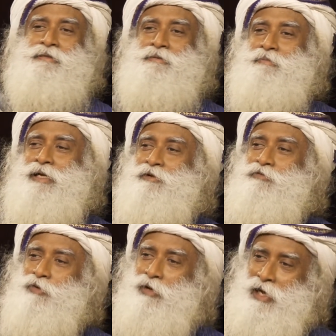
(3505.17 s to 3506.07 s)
but if
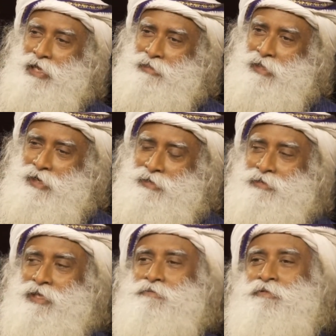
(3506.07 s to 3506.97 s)
you are like that,
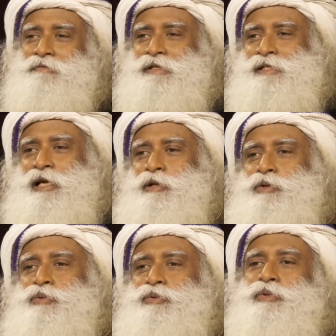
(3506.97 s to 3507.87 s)
then we will tell
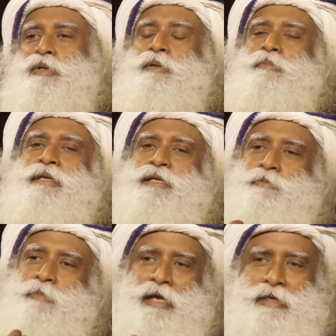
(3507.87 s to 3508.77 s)
you, please
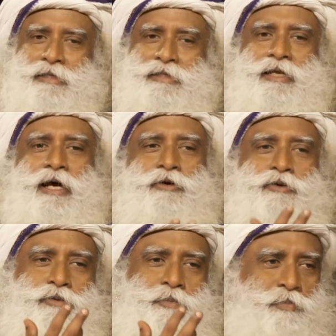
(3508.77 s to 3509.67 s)
practice
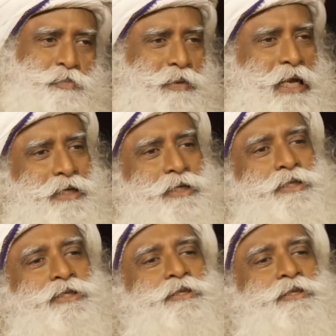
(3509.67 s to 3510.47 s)
love, practice